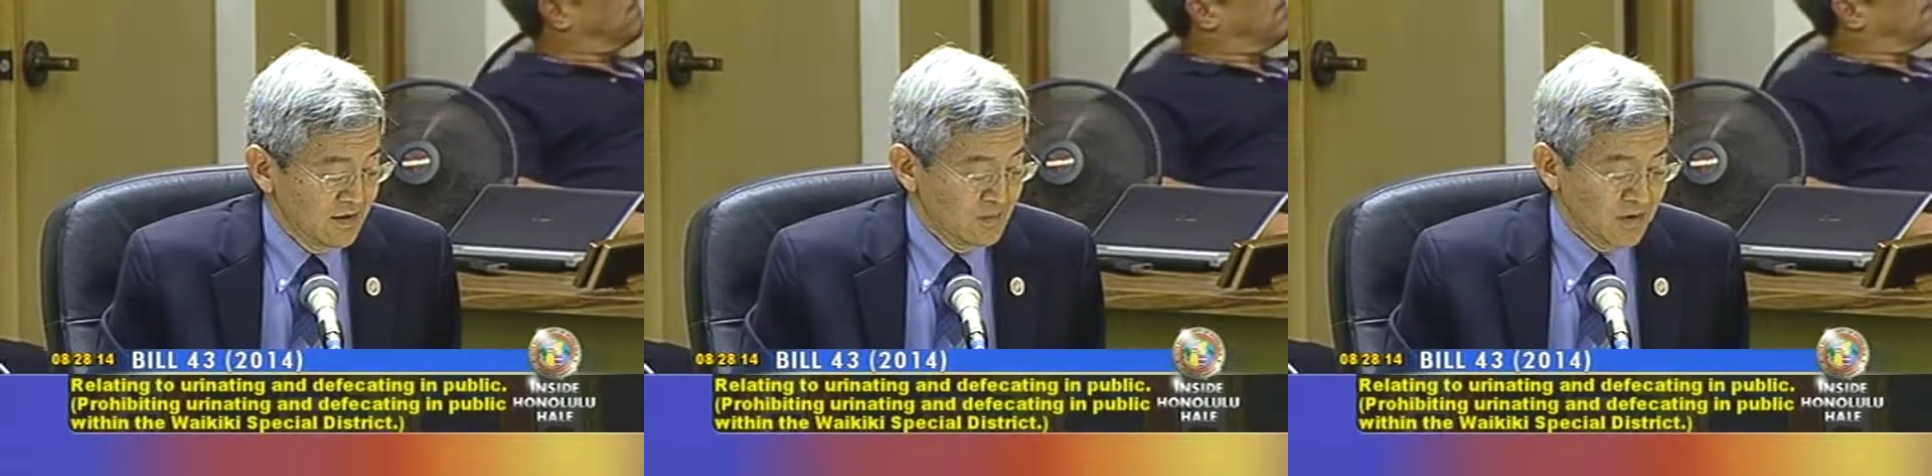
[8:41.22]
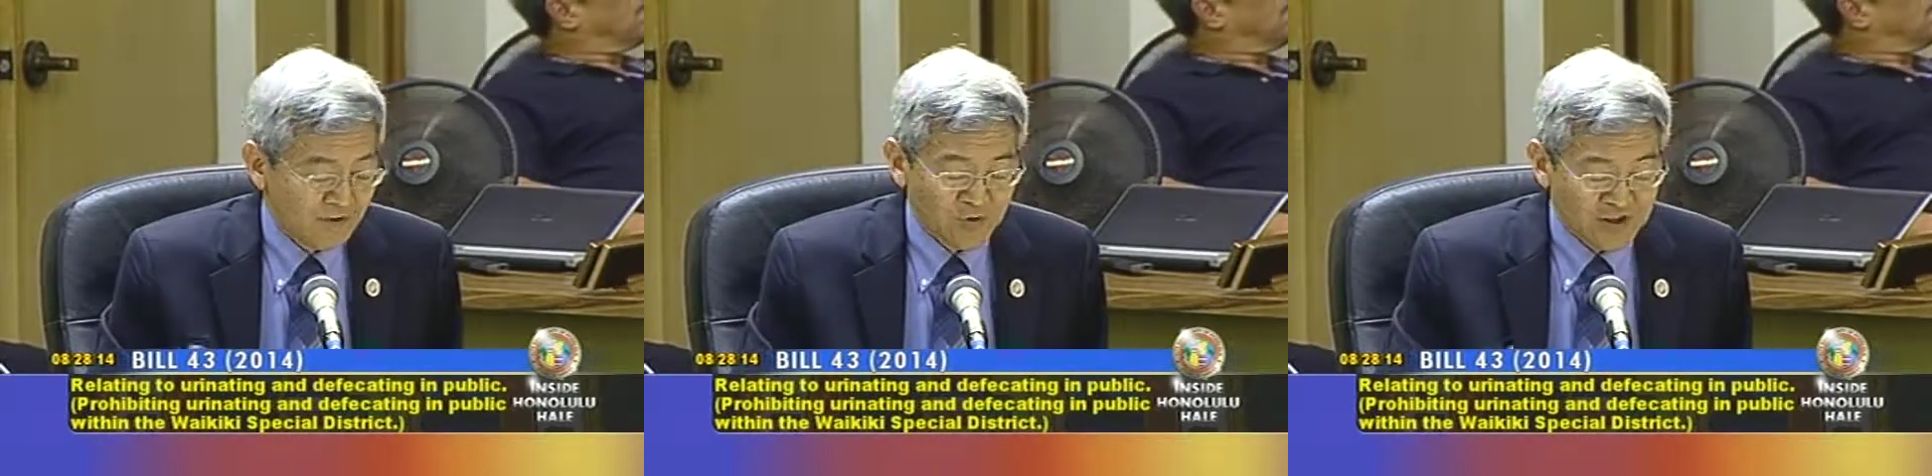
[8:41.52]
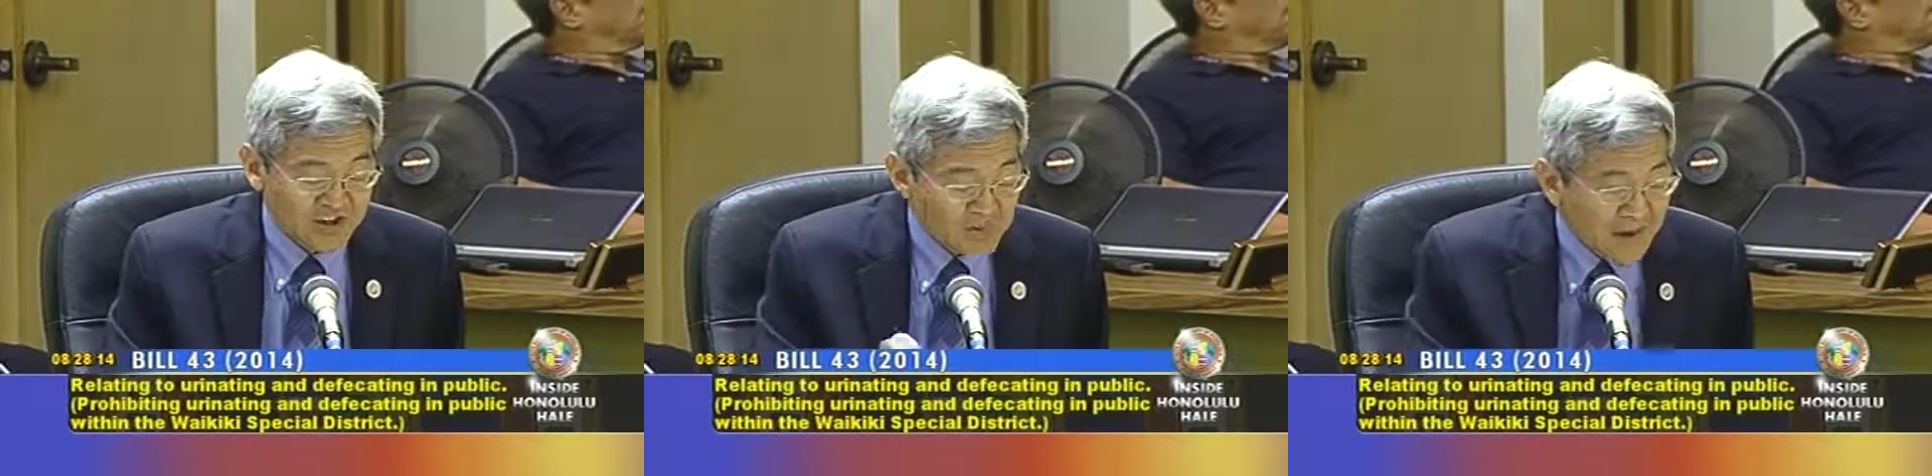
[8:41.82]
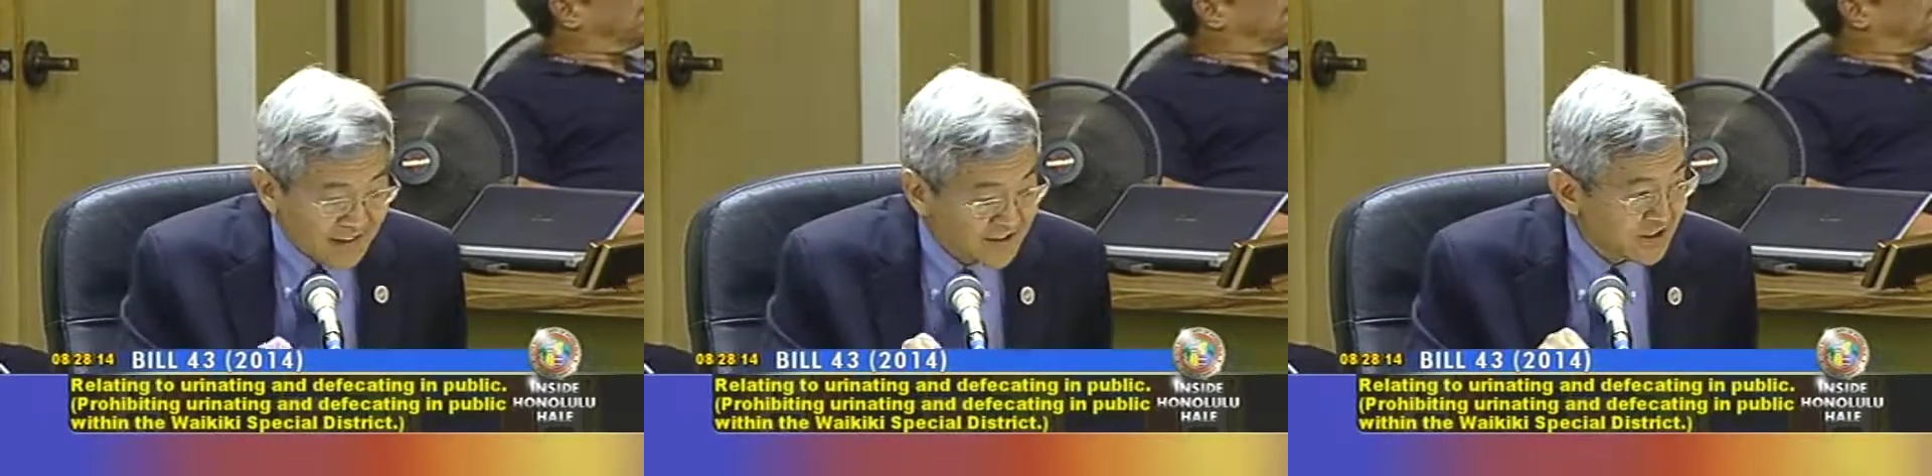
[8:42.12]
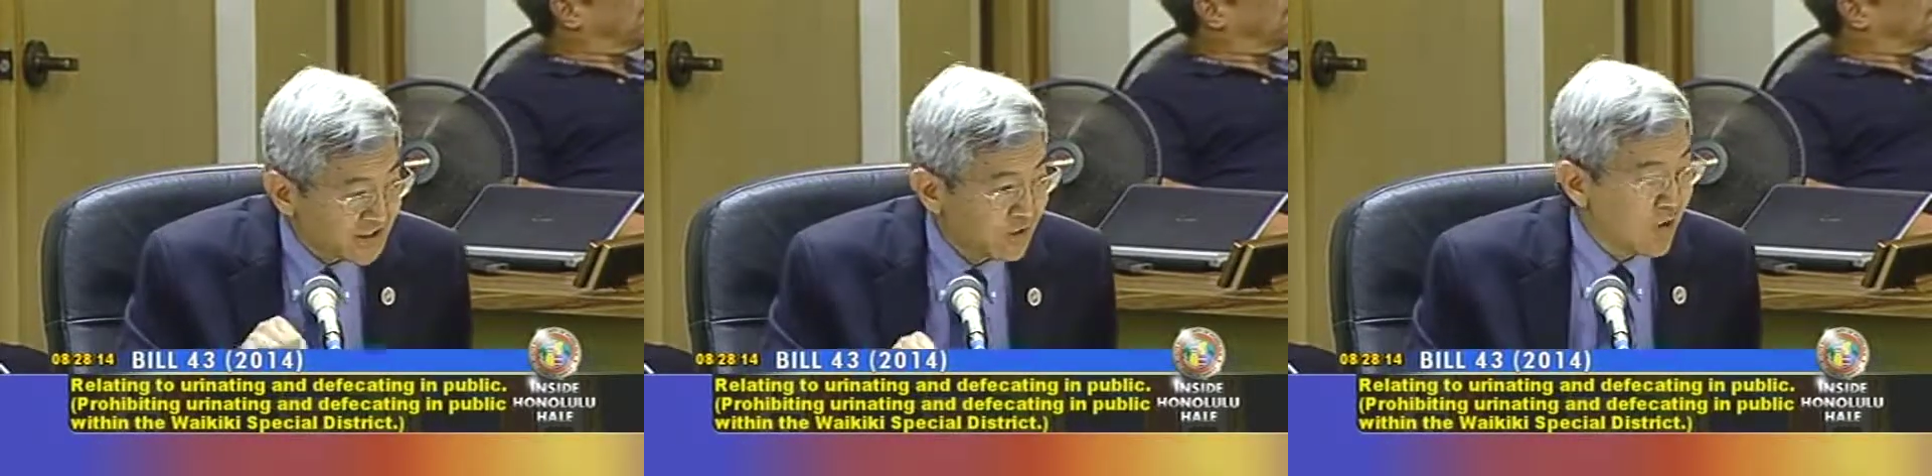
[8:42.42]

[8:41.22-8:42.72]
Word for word: But if we just pass this